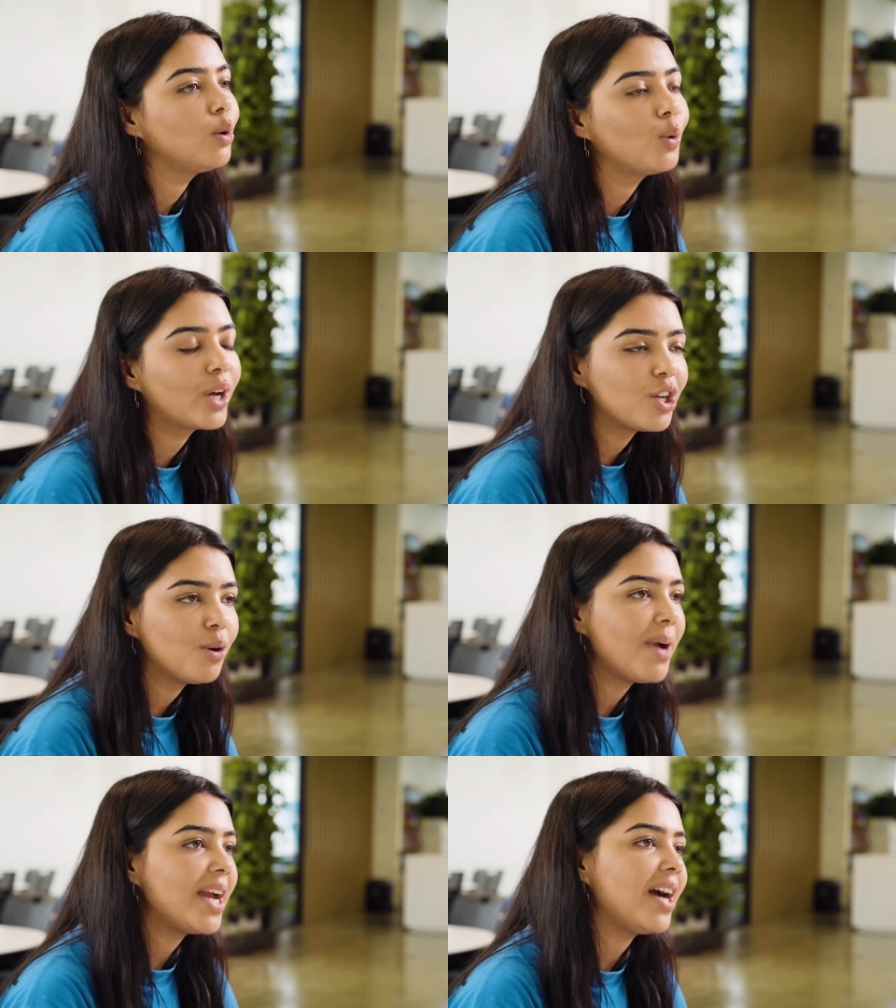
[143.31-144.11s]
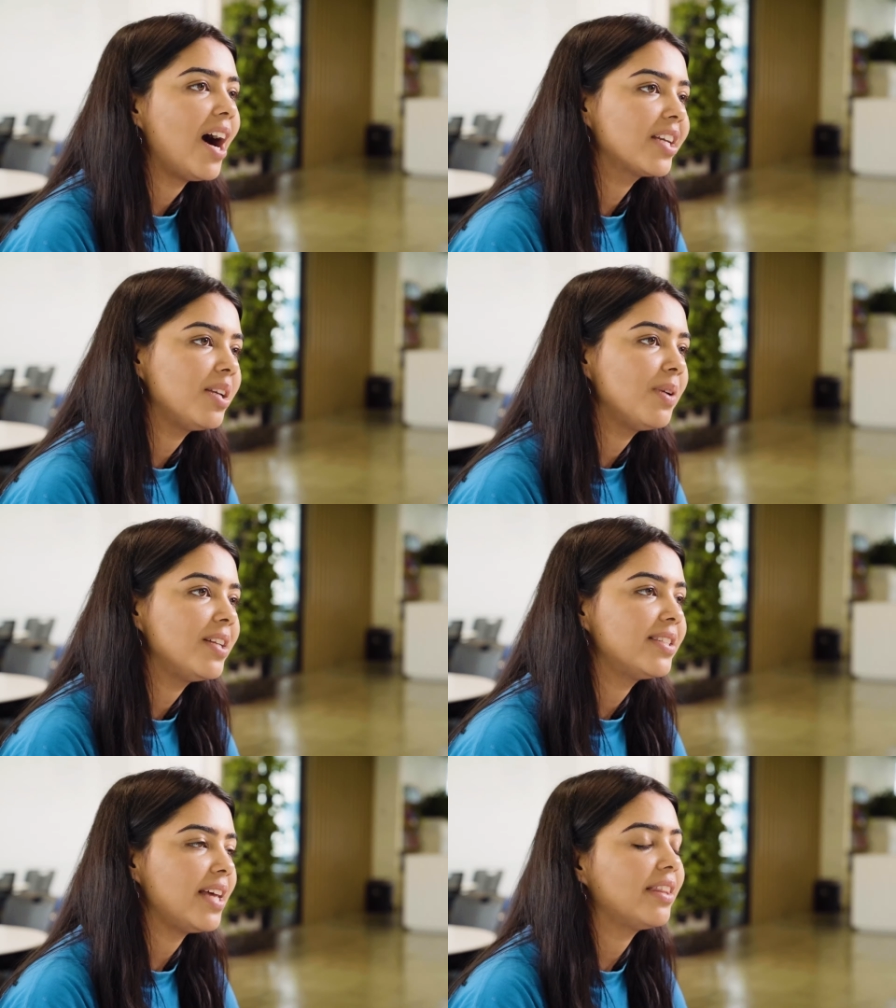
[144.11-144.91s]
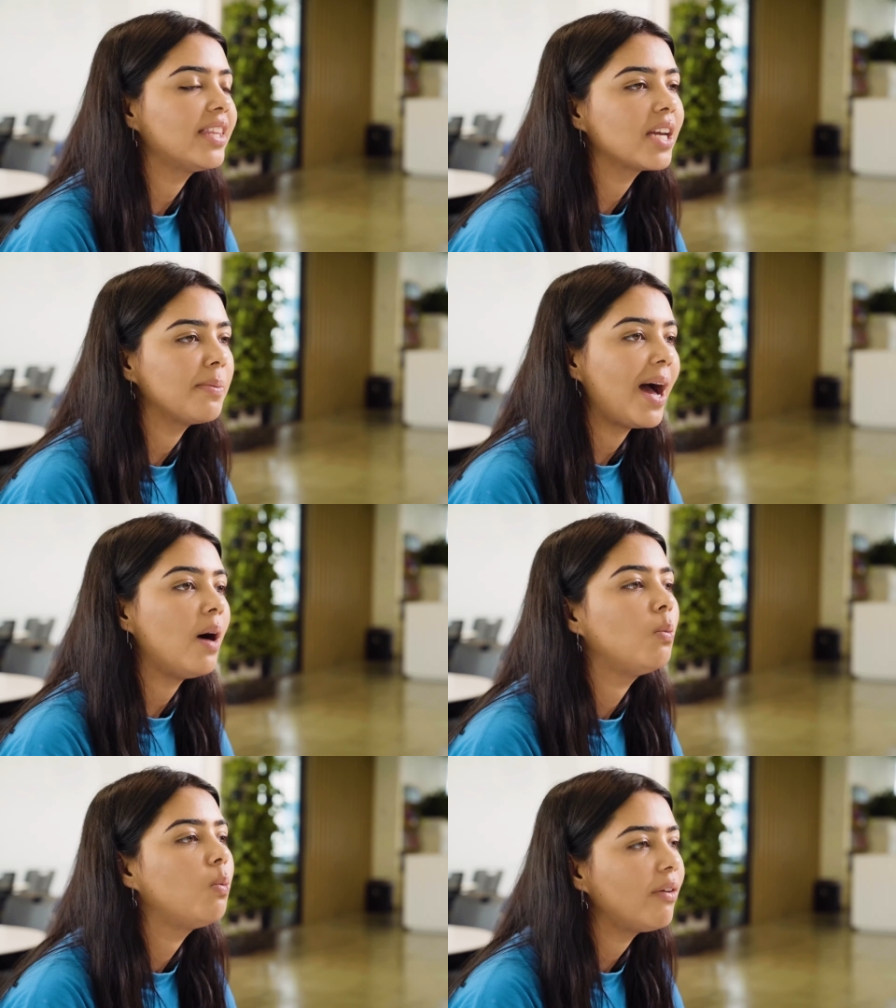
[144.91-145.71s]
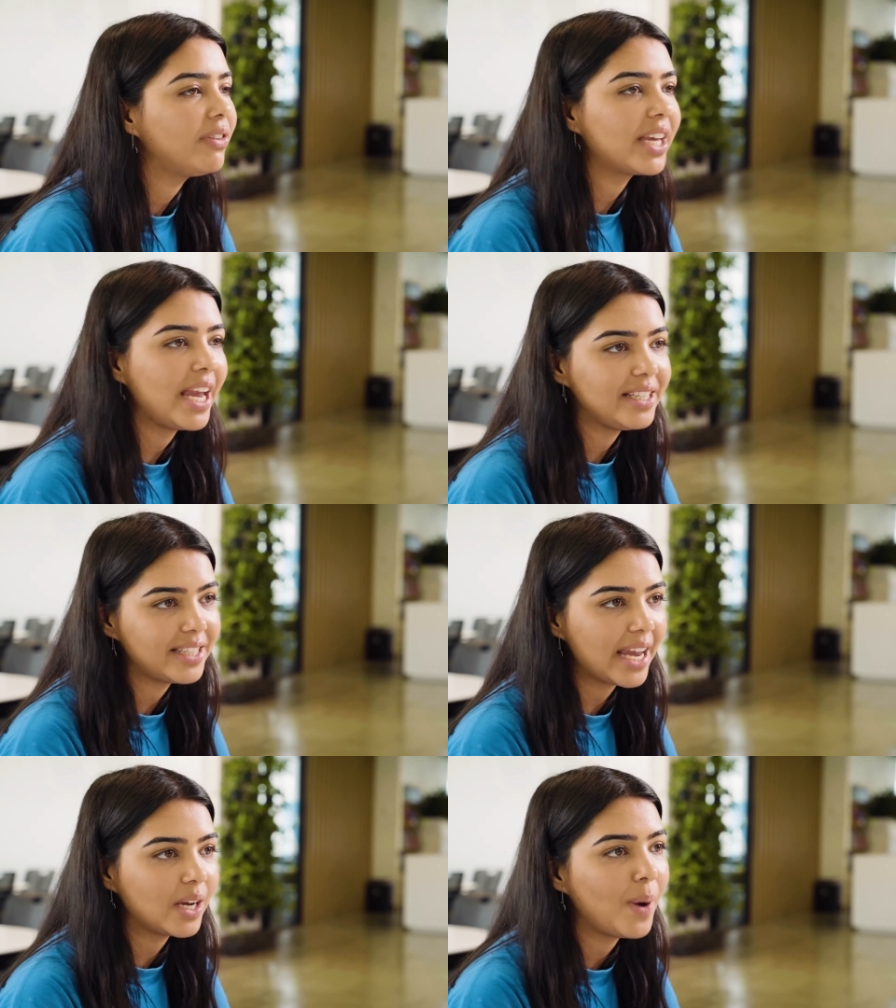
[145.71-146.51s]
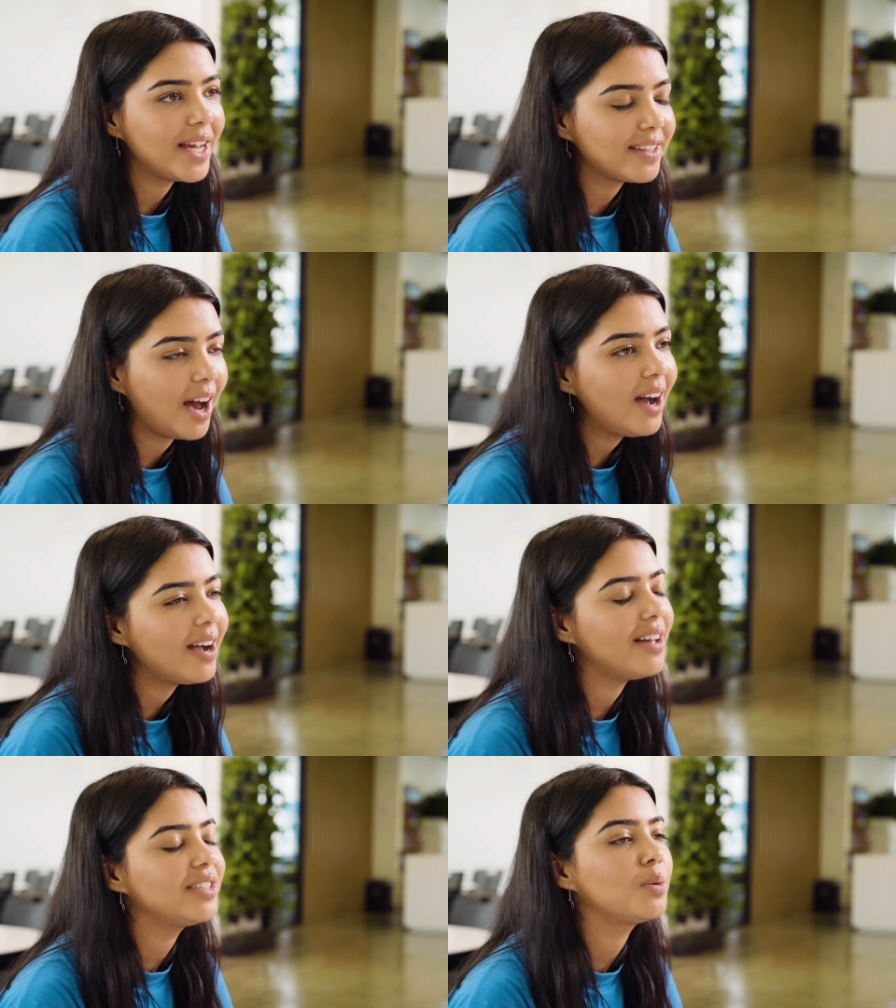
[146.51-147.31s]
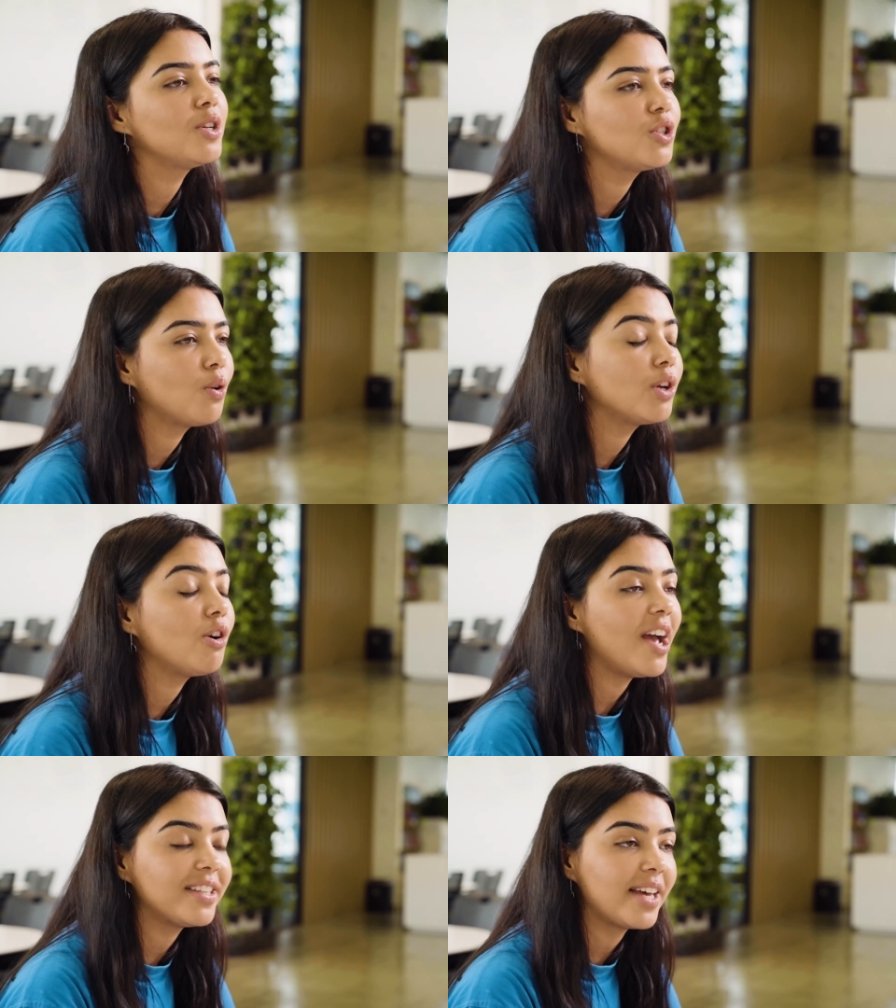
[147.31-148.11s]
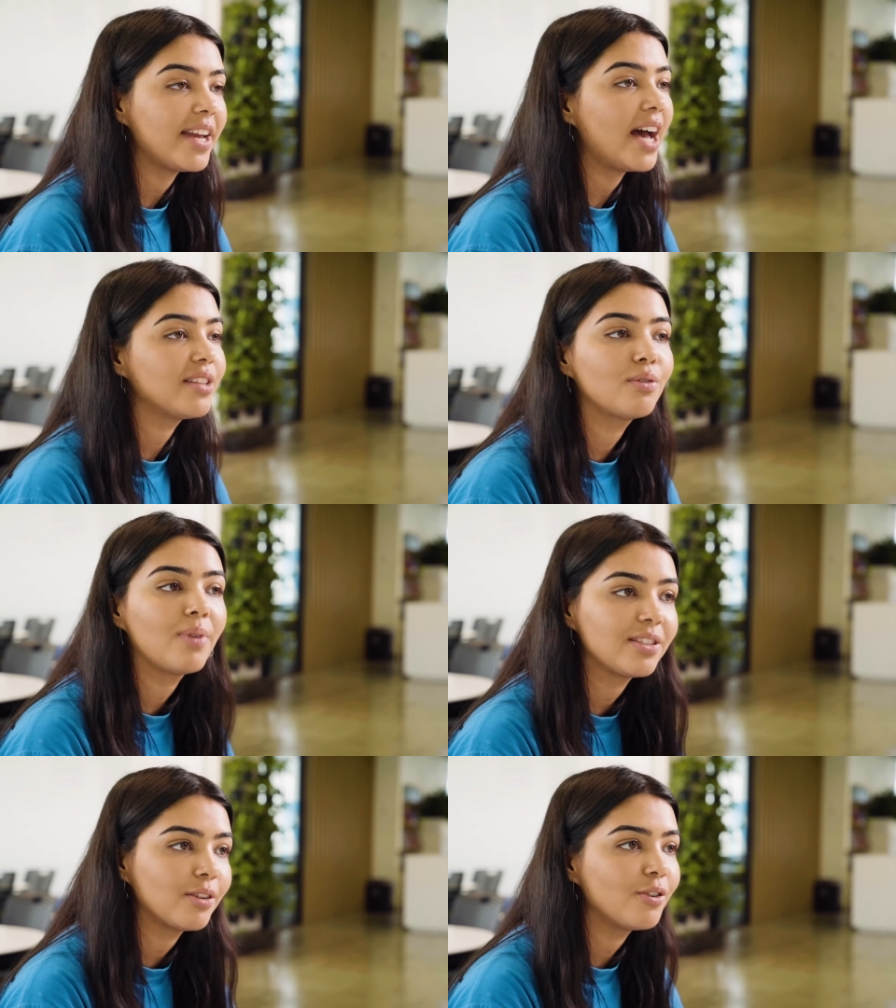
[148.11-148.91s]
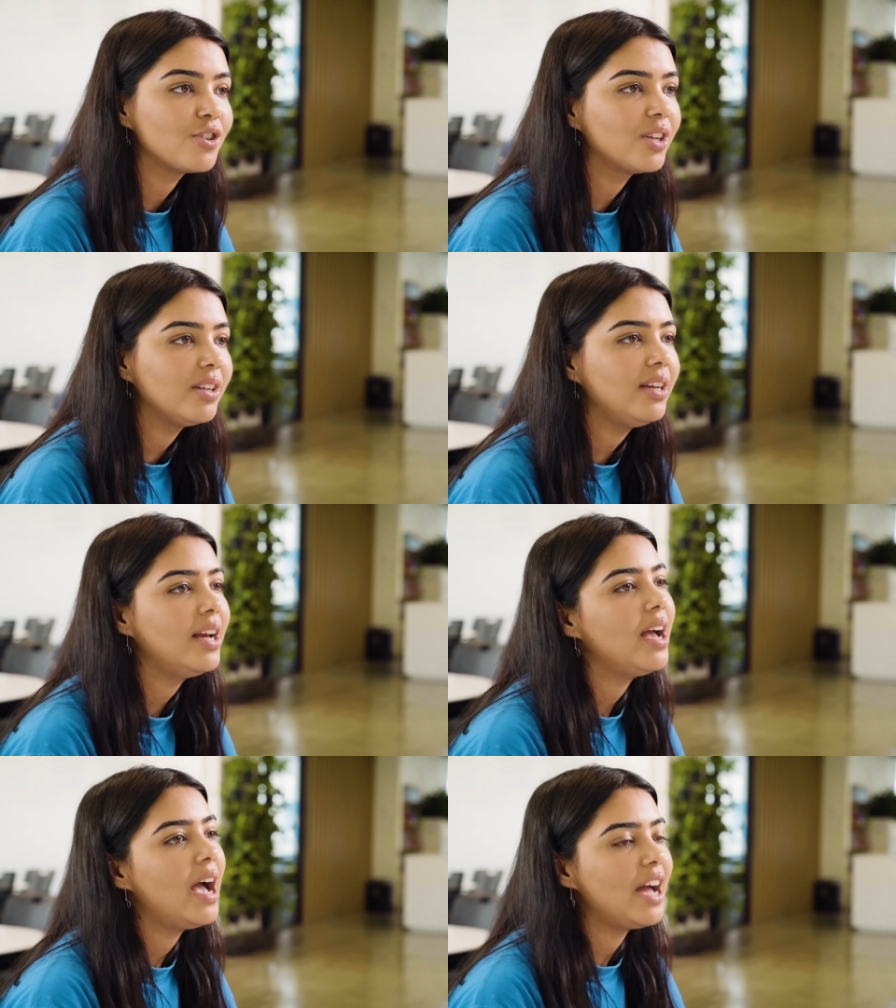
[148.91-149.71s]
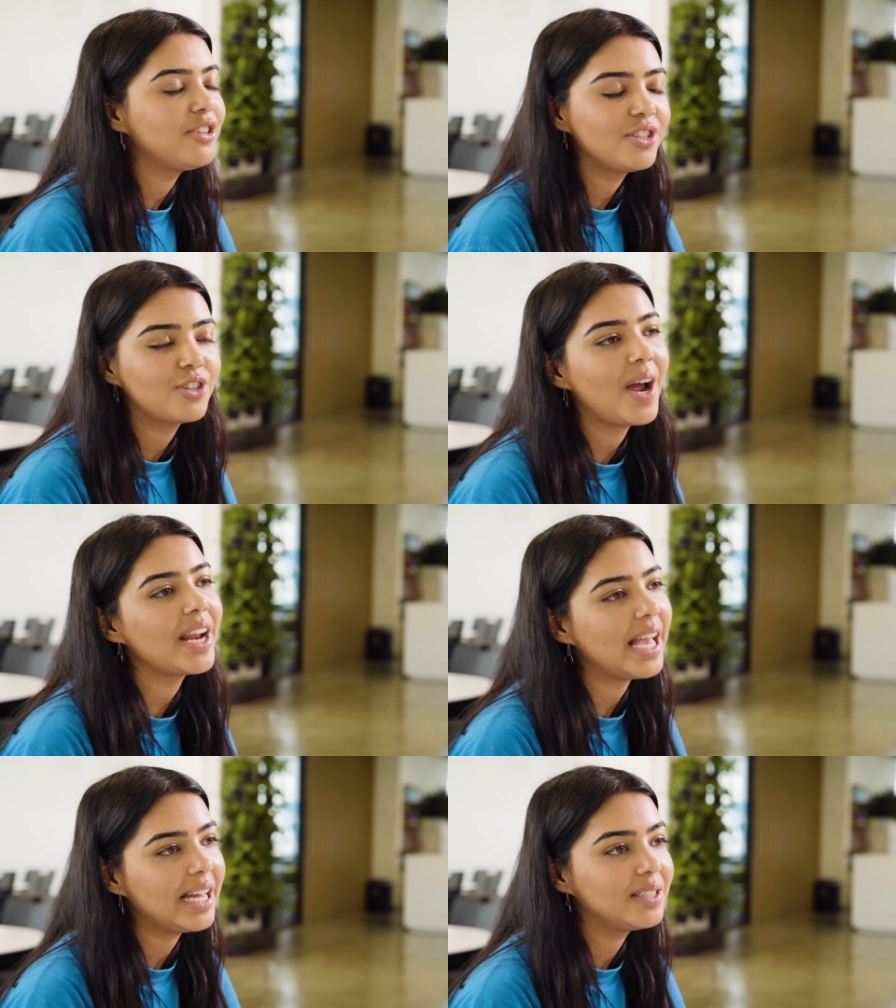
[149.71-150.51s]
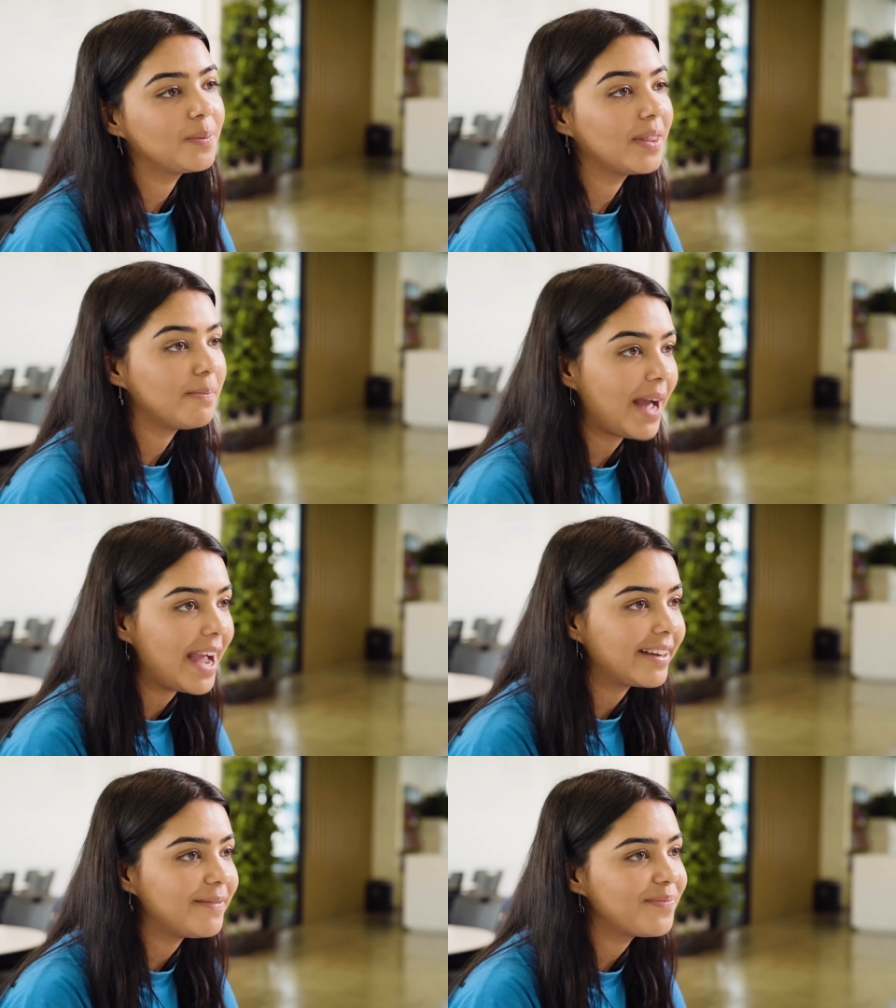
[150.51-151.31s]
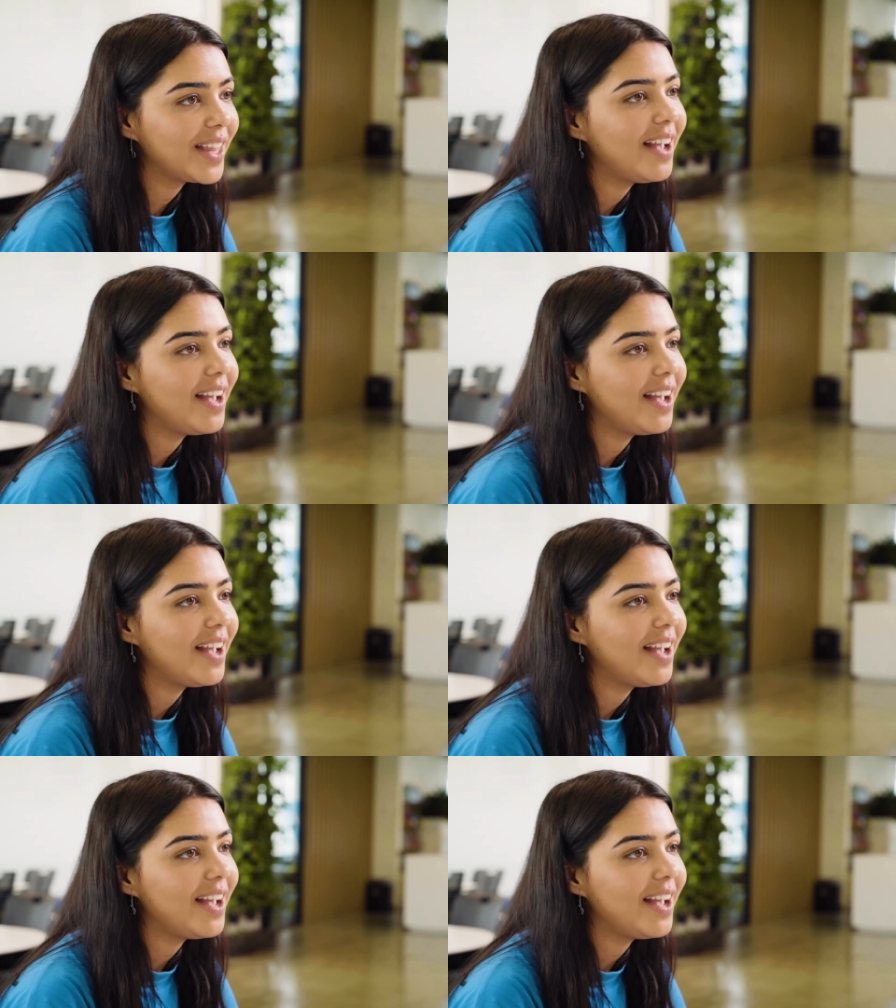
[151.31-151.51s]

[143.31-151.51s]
look at your main arguments, and think about what the key takeaways are as to ensure your essay has a resolution, and just try to end with a bang.